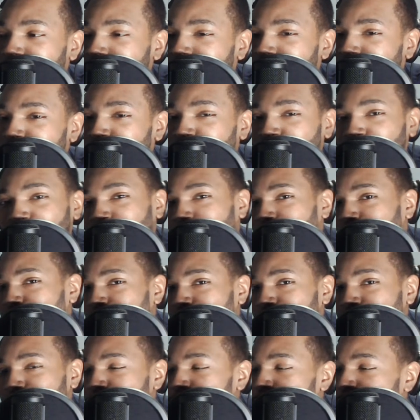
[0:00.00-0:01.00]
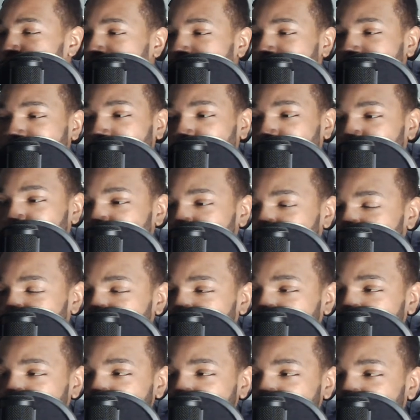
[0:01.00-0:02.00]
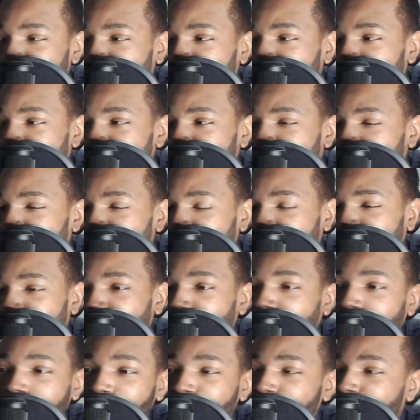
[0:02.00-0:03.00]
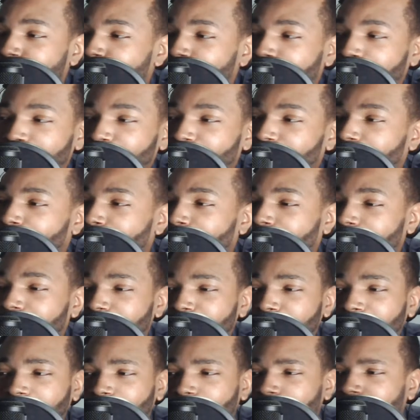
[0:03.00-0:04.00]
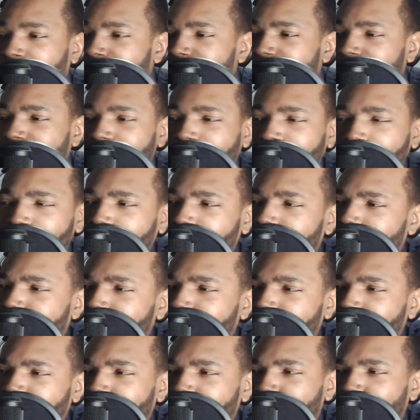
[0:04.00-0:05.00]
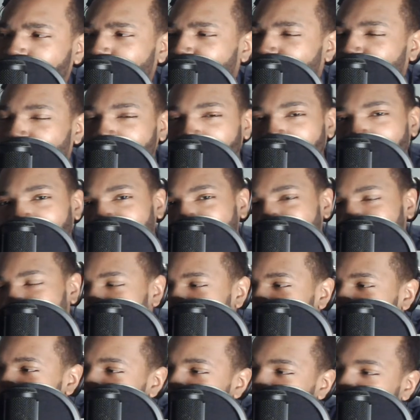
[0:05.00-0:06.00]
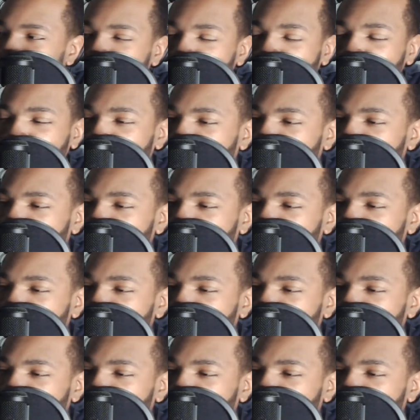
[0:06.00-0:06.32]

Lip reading: who might not want to do it because it's Father's Day weekend. Now, I know some people could probably be like, well, I just come out there on Friday and leave on